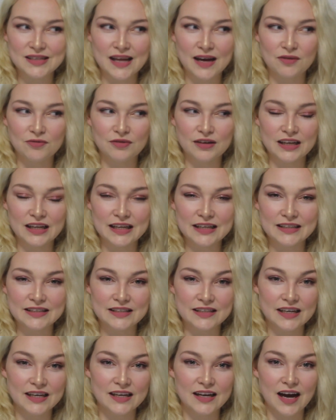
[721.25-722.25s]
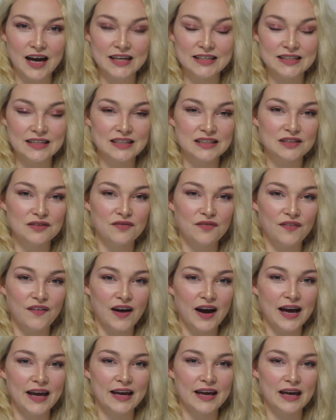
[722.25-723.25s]
they really did
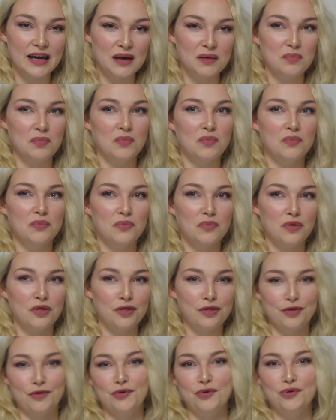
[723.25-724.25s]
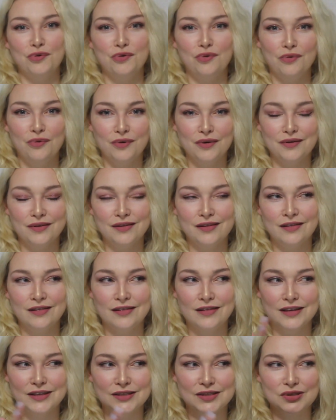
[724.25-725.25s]
identify him through
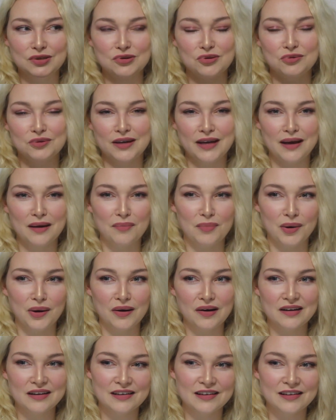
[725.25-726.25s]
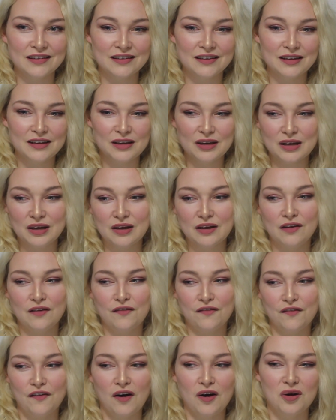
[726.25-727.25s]
the school yearbook
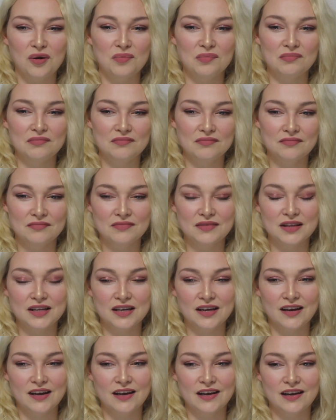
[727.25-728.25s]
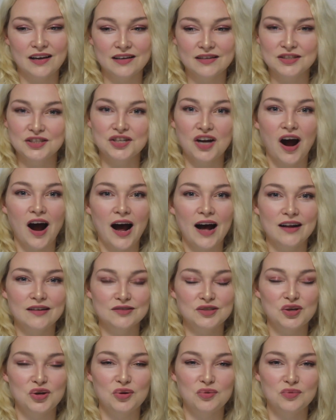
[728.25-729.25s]
from the
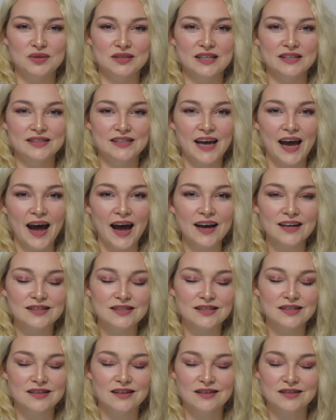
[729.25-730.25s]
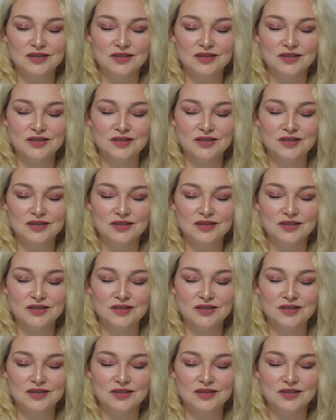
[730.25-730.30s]
child who was attacked